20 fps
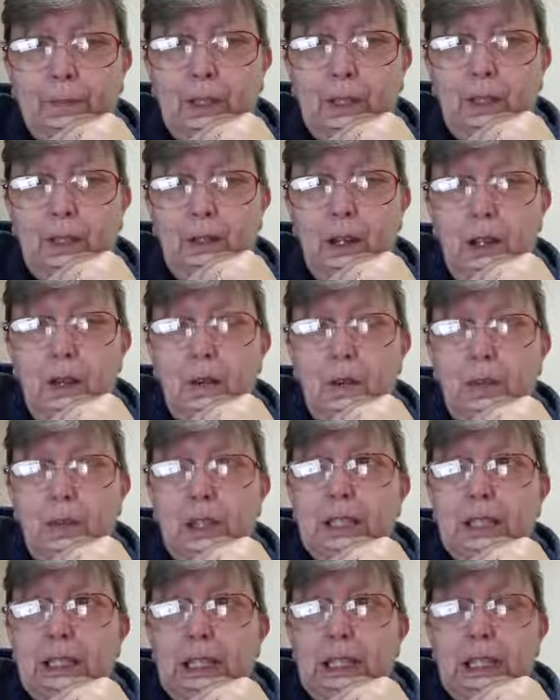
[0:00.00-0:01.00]
You know,
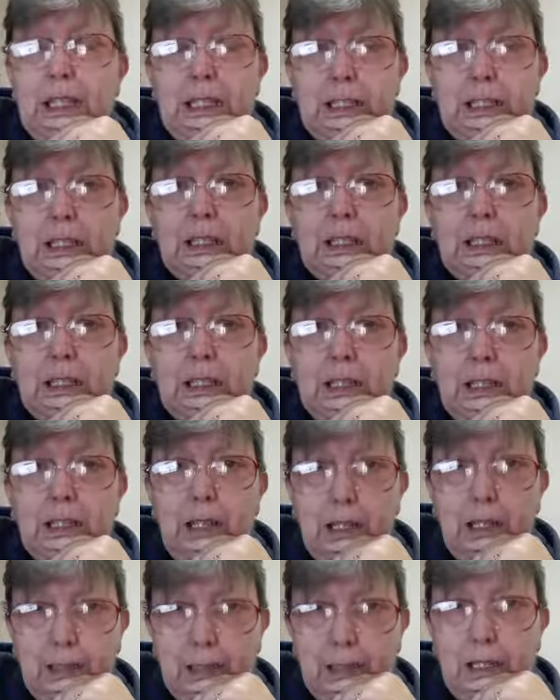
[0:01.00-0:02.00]
this is
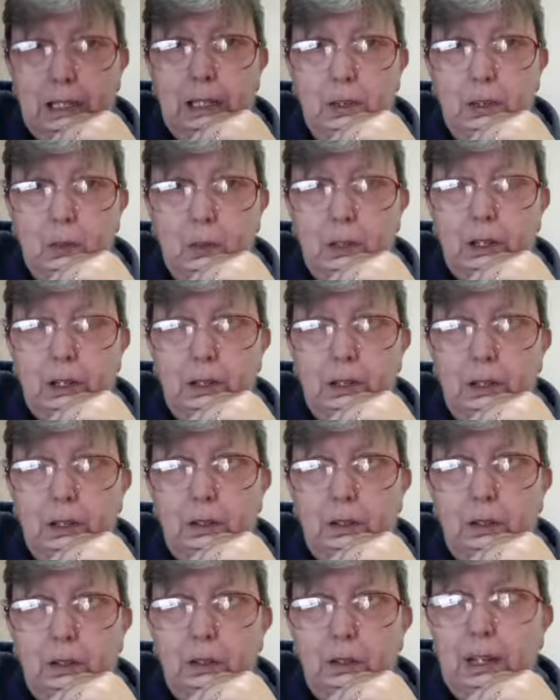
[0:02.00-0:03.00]
disgusting what I heard
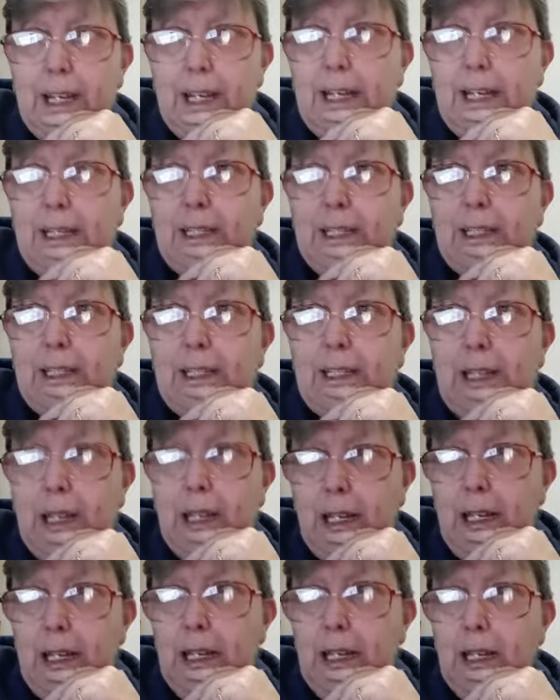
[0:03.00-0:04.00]
tonight. It is
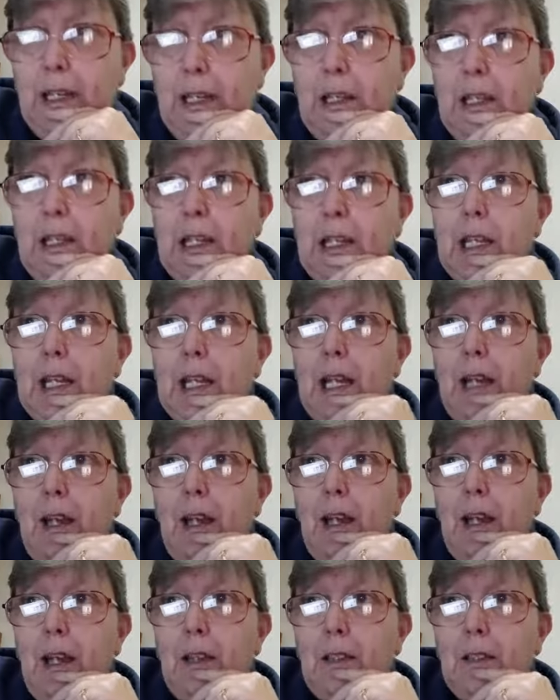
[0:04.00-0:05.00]
sickening
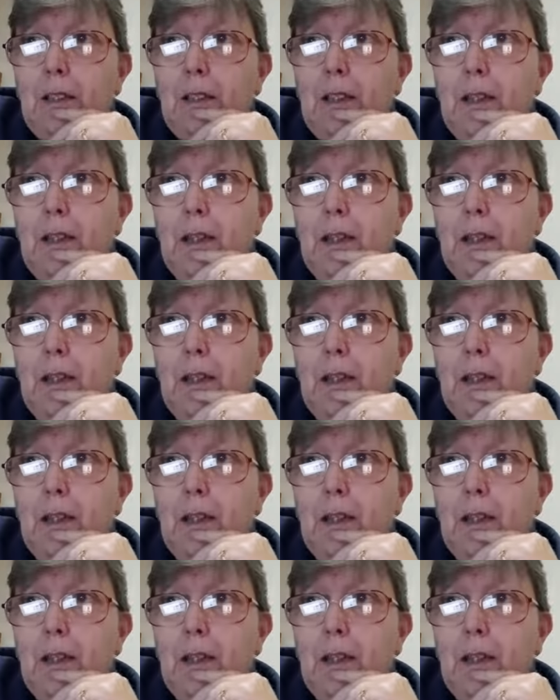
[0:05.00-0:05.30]
and